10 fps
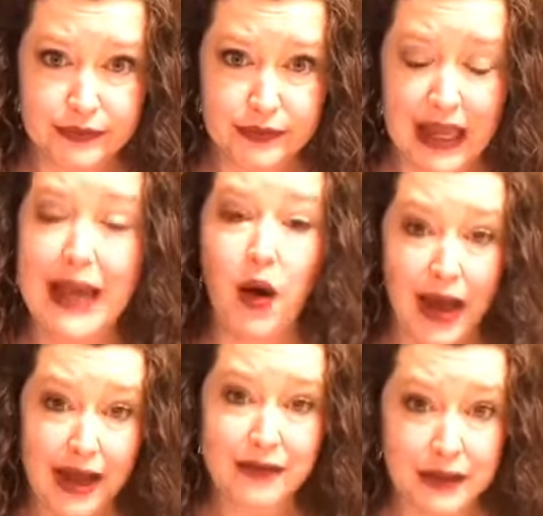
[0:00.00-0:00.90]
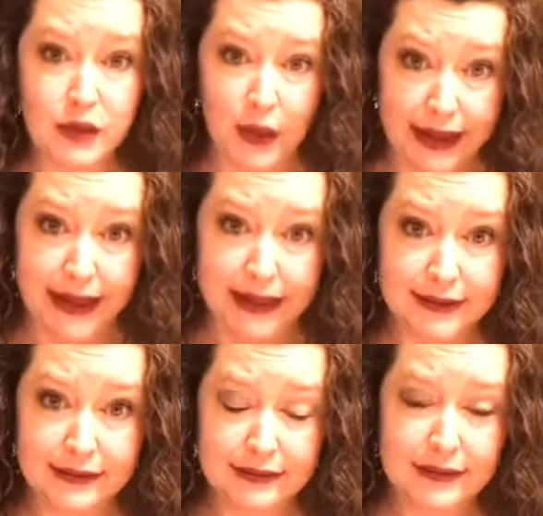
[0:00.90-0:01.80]
He going to have his way.
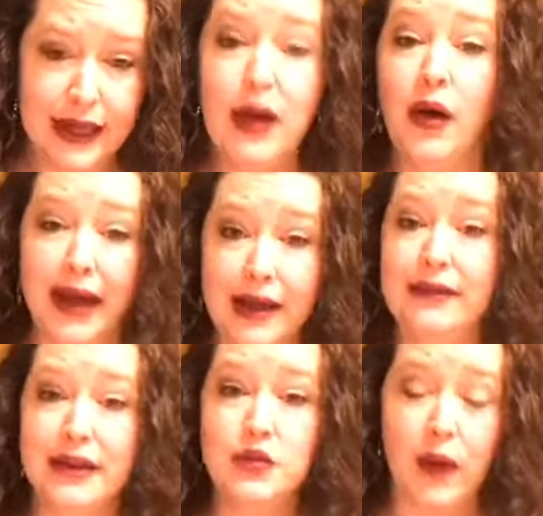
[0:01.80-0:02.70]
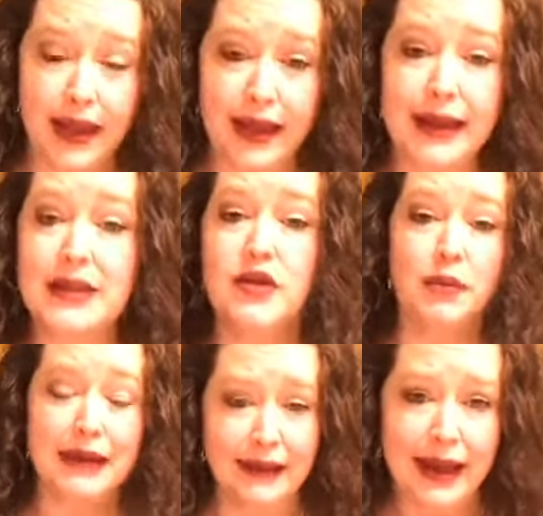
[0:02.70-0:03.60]
He going to have his way and he's going
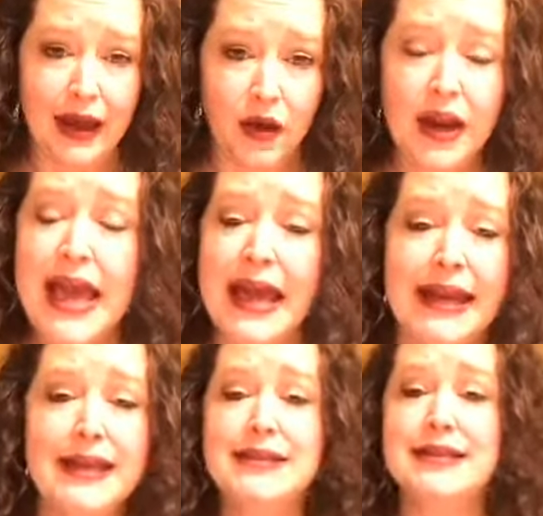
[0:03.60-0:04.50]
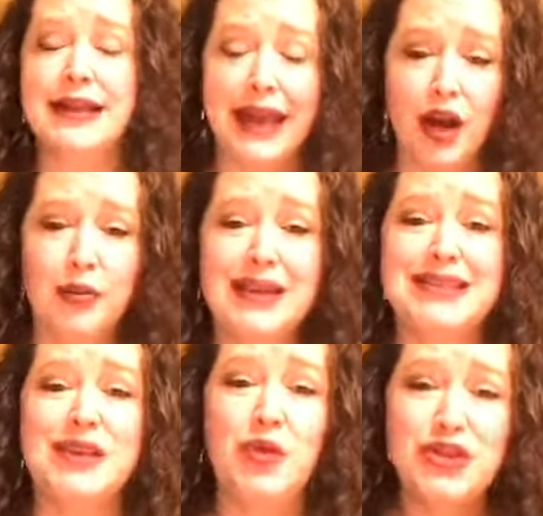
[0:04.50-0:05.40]
to be loud and he doesn't care because
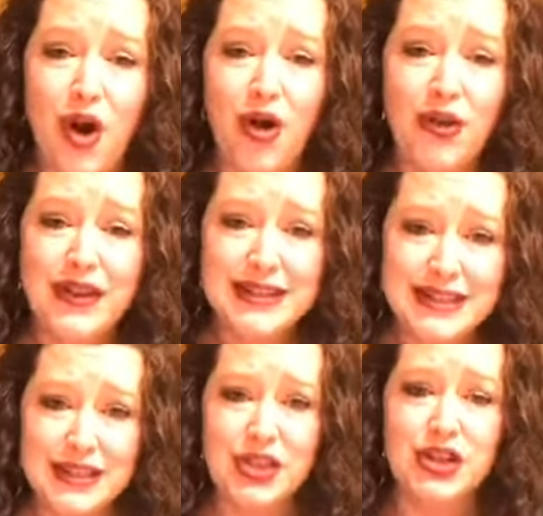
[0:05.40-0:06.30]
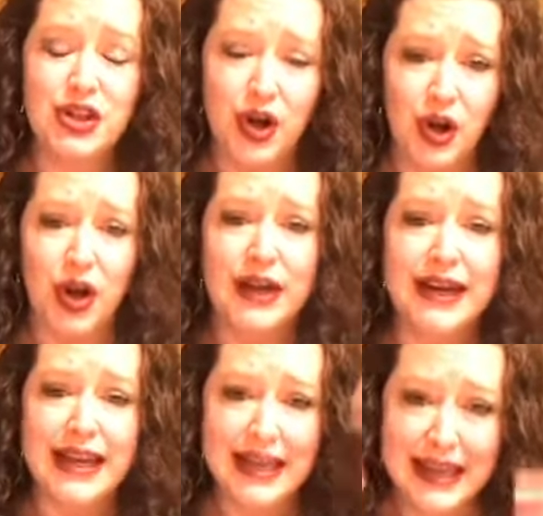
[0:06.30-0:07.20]
he wants all the attention
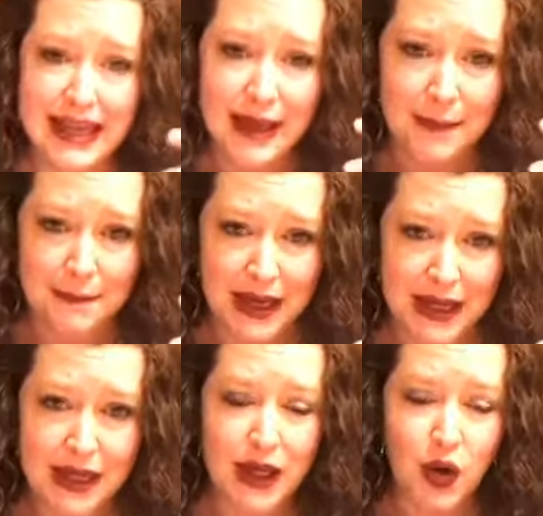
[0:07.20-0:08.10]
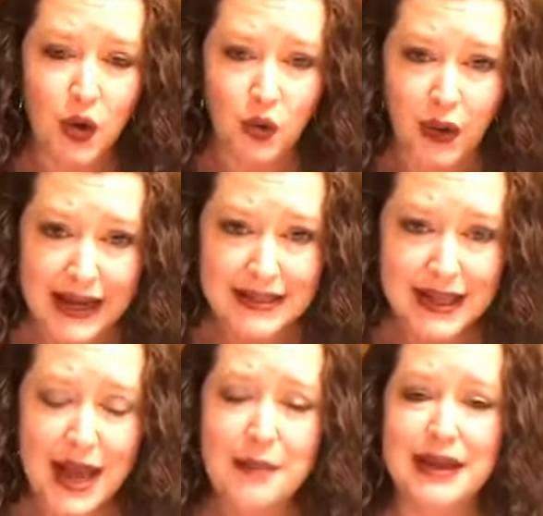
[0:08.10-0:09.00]
on him right?
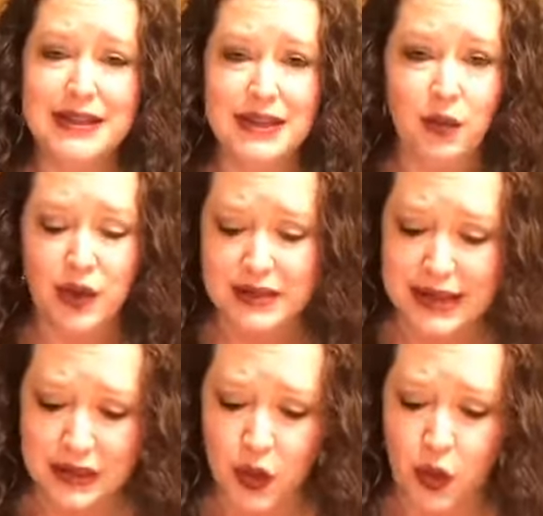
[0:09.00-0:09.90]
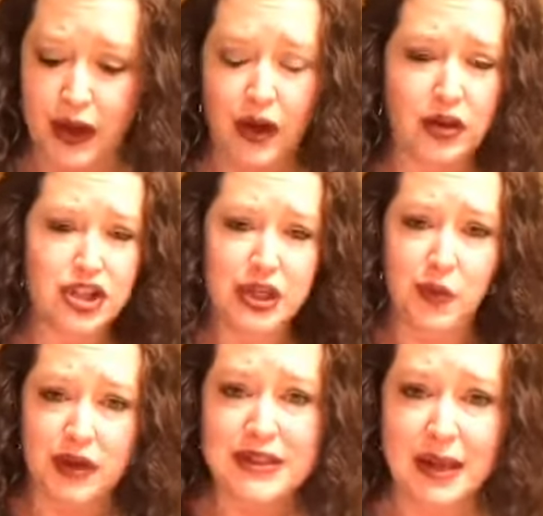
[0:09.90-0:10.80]
Because he wants that toy or she
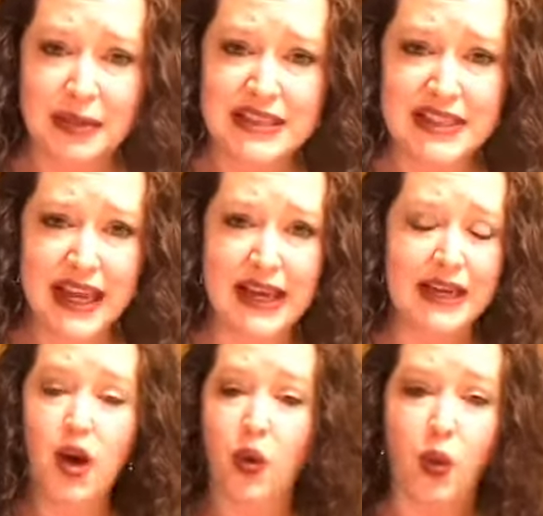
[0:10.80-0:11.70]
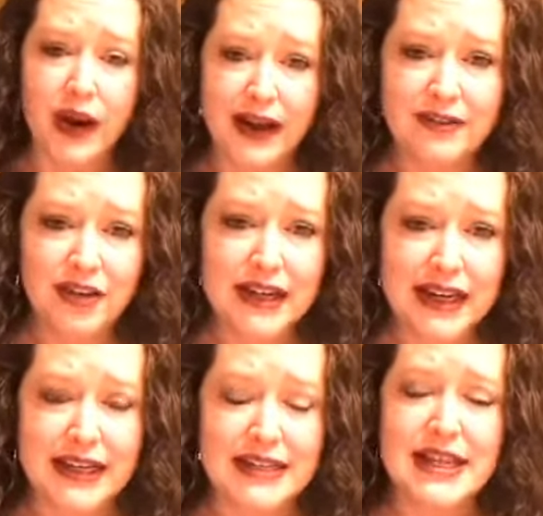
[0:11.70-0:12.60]
wants that piece of candy or whatever it
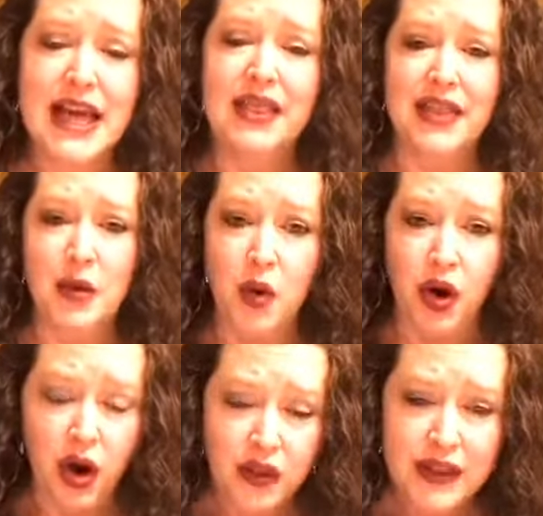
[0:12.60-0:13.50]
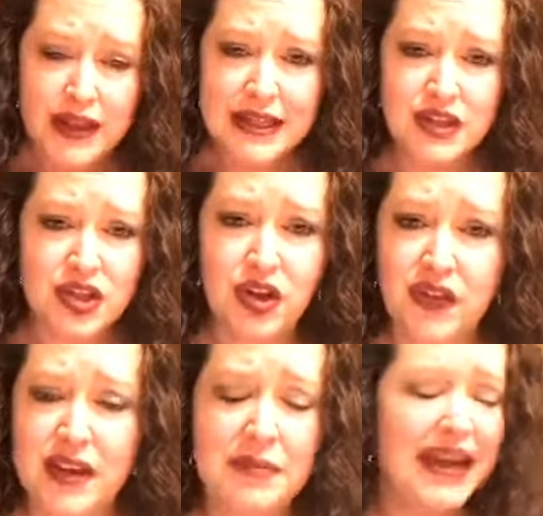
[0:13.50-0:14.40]
is. They want all the attention on
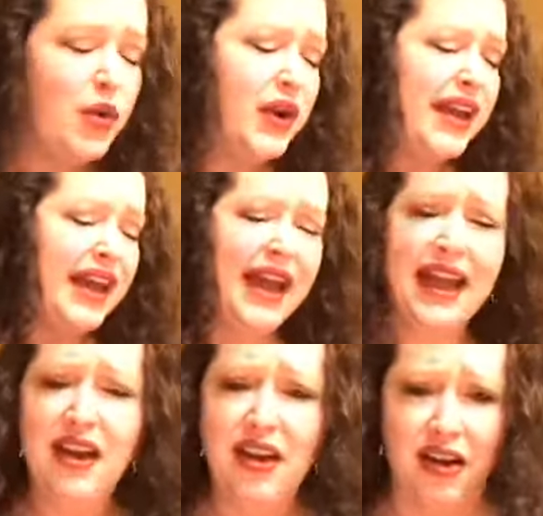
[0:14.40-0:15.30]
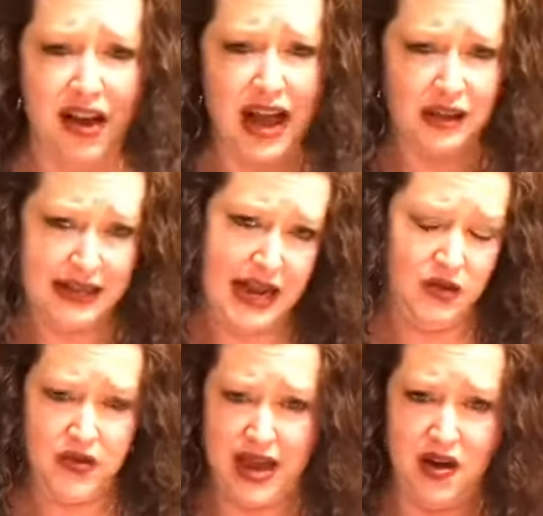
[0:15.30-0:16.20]
them. They don't care how
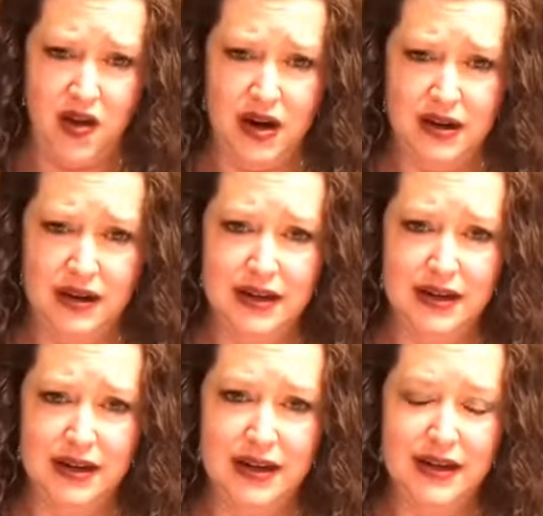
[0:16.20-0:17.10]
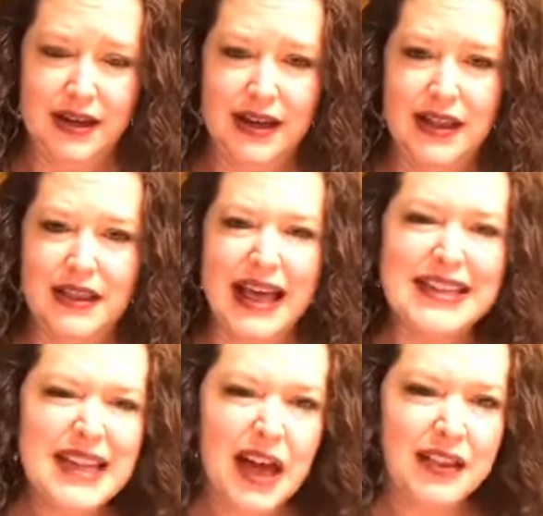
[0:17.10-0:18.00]
loud they are.
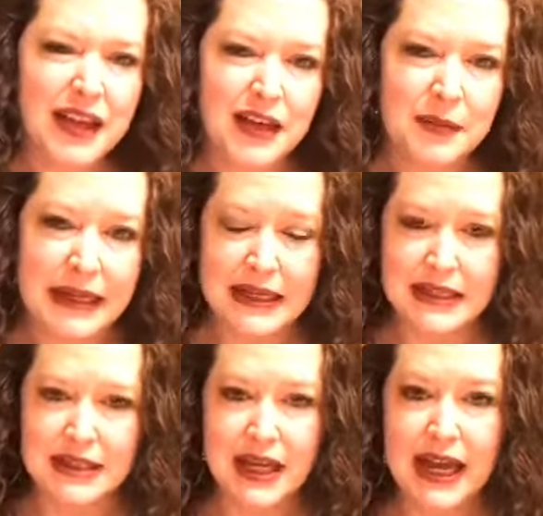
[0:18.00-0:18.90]
That's how the enemy is.